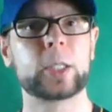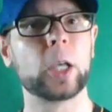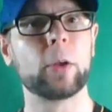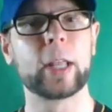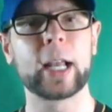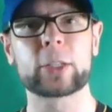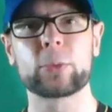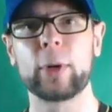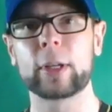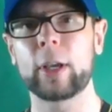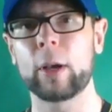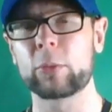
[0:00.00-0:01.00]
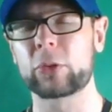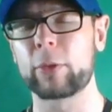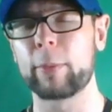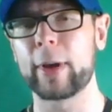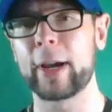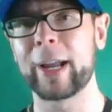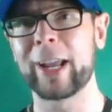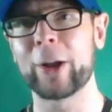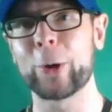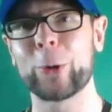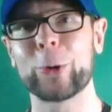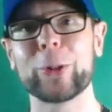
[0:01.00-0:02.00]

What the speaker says: So the next one comes from my